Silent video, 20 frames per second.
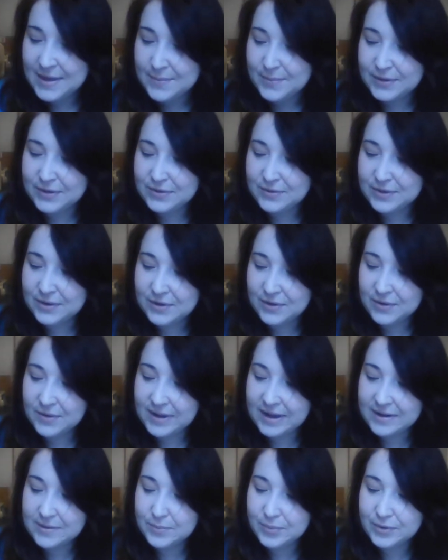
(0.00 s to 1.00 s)
But you can go
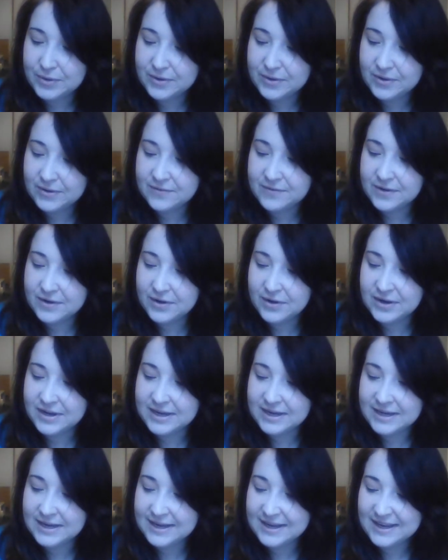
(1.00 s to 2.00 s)
ahead and put your finger
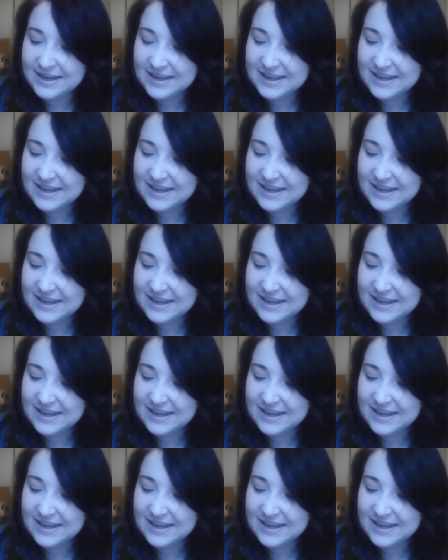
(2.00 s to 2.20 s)
in it,